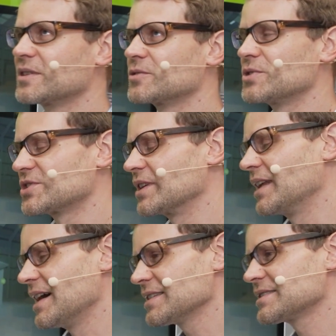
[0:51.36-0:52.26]

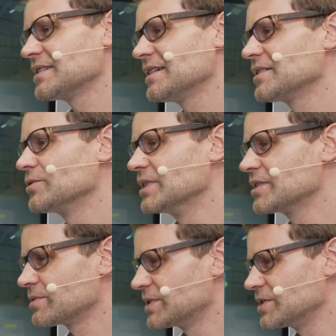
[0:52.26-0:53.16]
Christian, last year you
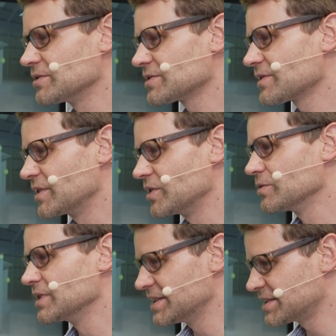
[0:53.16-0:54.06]
introduced the
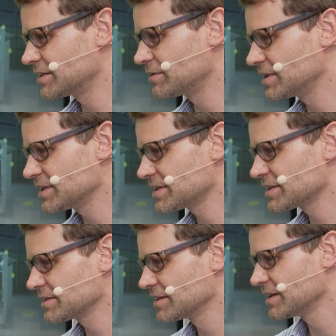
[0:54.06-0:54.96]
new E-Series.